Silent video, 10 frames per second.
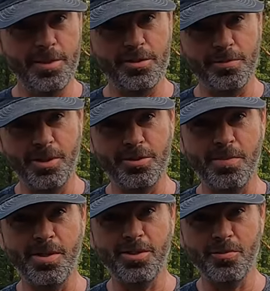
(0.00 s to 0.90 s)
but as
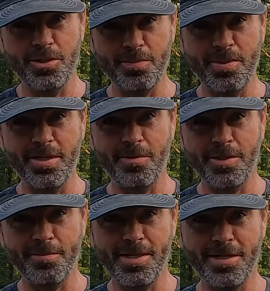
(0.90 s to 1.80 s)
much money as we spend on
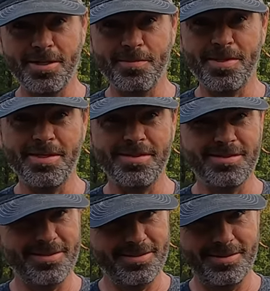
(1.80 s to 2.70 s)
them daggum
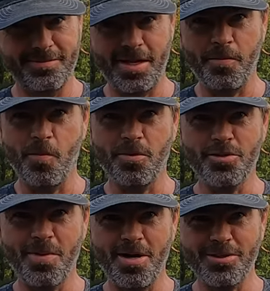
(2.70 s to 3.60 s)
things, they wanna
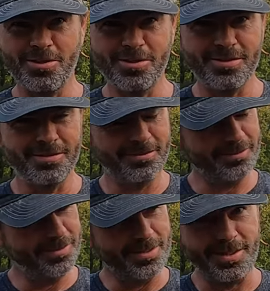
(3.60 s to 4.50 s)
sponsor us,
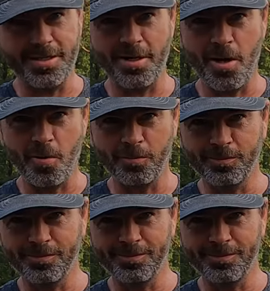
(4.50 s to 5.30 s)
send it on.